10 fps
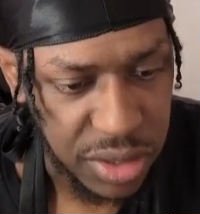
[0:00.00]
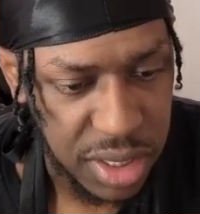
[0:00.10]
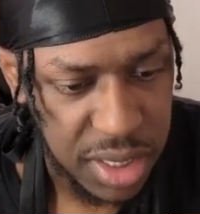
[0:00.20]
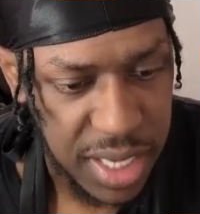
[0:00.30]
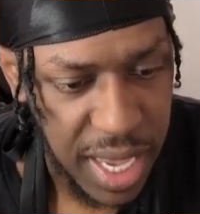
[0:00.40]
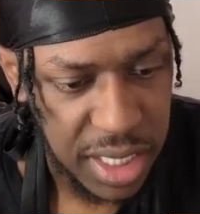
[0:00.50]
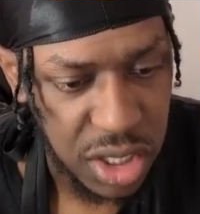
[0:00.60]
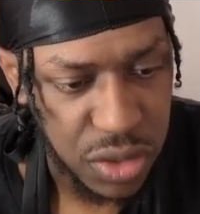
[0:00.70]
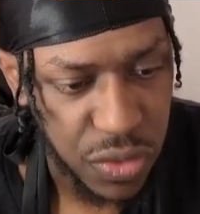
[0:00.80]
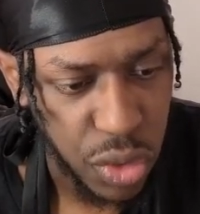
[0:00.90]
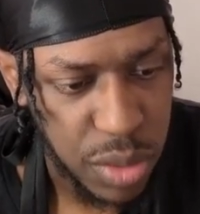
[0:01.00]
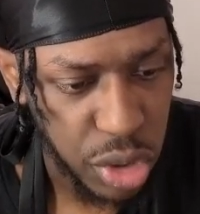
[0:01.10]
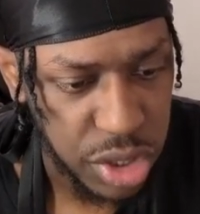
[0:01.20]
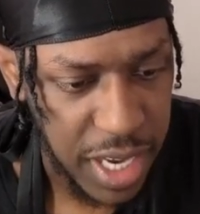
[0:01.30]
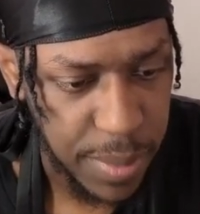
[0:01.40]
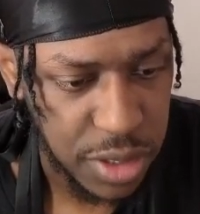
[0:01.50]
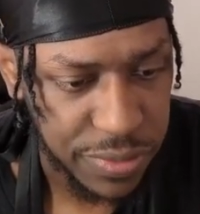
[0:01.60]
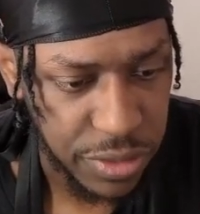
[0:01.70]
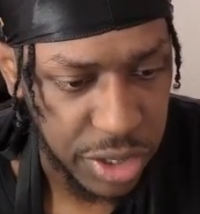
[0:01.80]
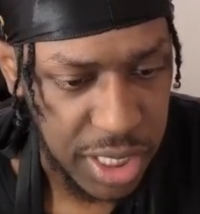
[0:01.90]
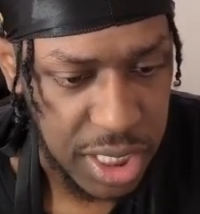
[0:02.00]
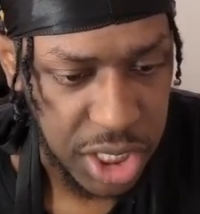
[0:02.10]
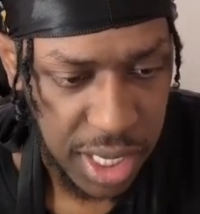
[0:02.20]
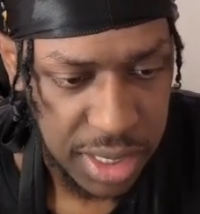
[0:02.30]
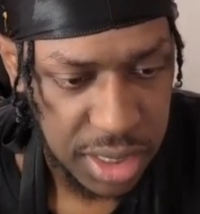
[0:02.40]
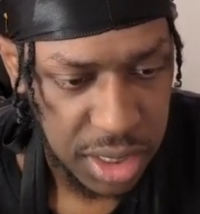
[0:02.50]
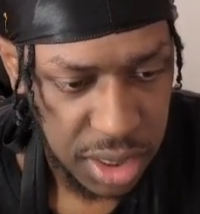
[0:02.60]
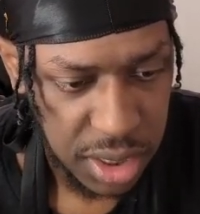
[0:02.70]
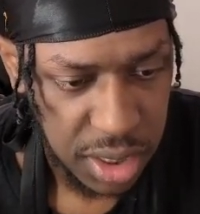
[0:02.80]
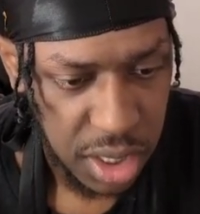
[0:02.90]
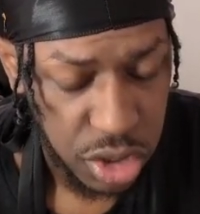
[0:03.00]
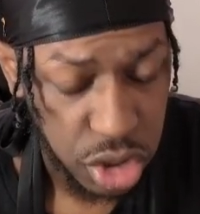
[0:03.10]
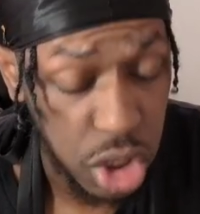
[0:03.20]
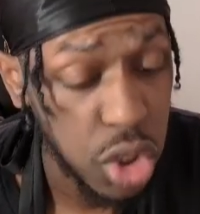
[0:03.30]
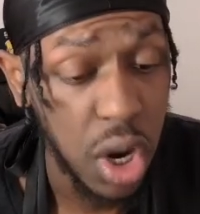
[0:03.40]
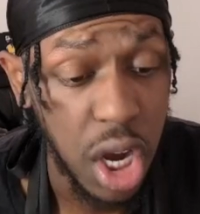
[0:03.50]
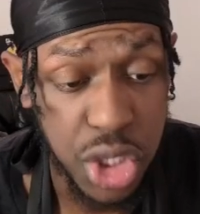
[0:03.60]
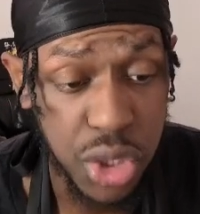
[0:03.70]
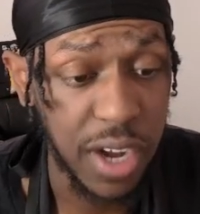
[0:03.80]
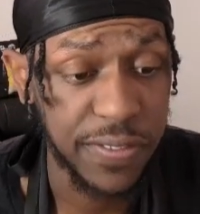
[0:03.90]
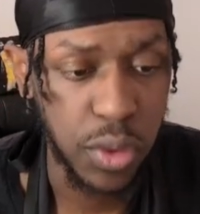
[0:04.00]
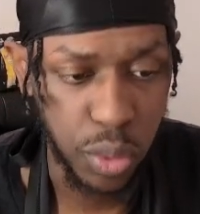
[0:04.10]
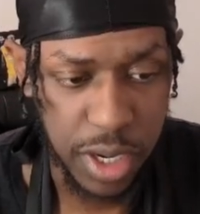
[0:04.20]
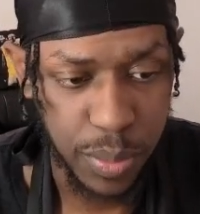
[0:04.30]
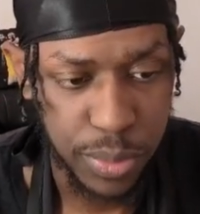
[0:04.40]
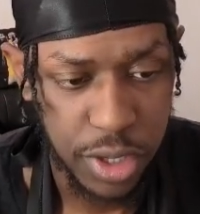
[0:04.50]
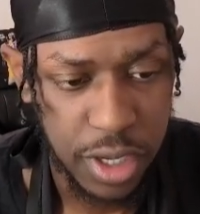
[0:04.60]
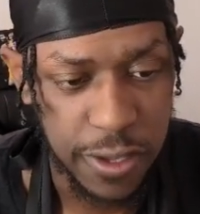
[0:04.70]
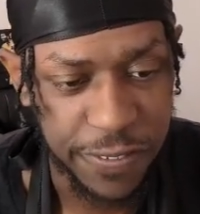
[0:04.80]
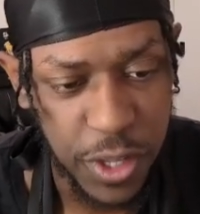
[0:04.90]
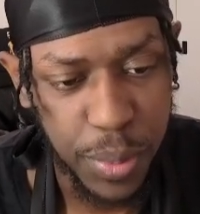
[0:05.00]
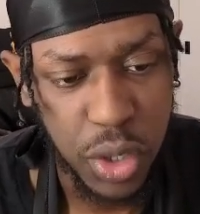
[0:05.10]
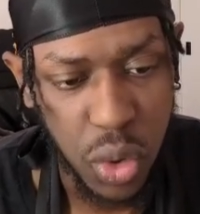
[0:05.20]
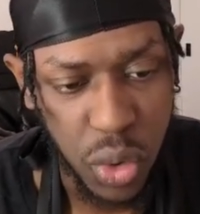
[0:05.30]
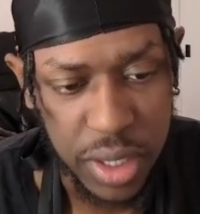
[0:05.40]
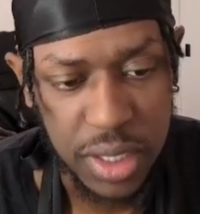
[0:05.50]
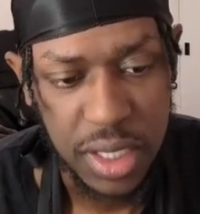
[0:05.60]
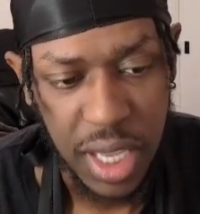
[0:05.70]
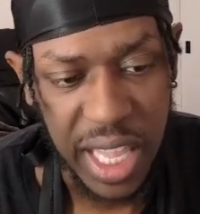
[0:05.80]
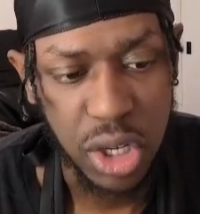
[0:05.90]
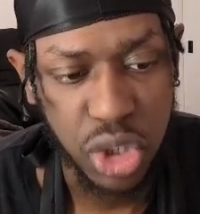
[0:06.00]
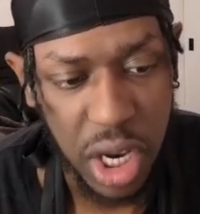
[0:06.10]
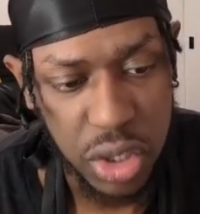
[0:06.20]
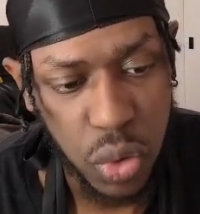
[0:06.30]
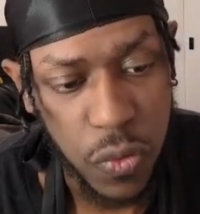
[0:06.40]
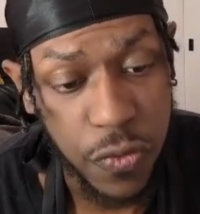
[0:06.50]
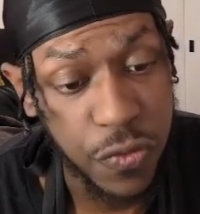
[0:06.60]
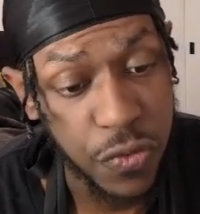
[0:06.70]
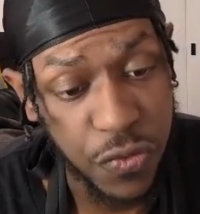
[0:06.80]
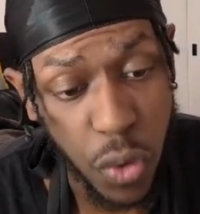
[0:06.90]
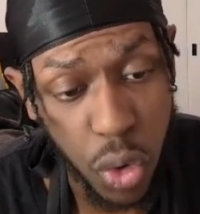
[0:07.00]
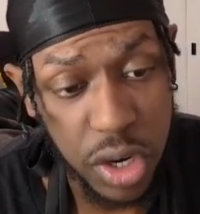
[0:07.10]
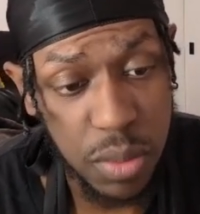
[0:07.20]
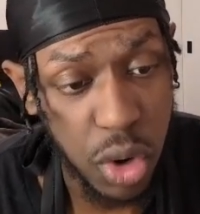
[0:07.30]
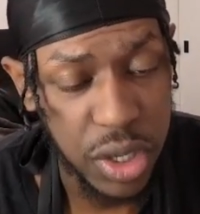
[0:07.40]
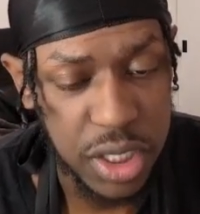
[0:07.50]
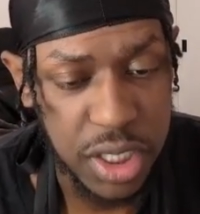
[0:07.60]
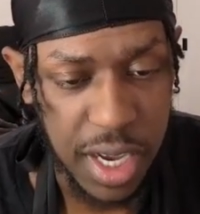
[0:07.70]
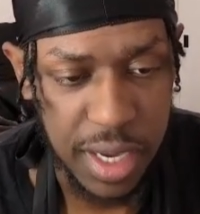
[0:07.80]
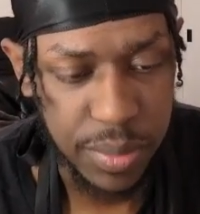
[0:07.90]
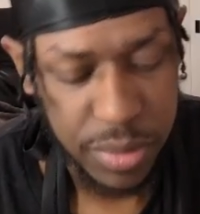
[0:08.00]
This attack does 40 more damage for each heads. So you do 100 off the rip. You flip a coin and you try to do 40 more each time.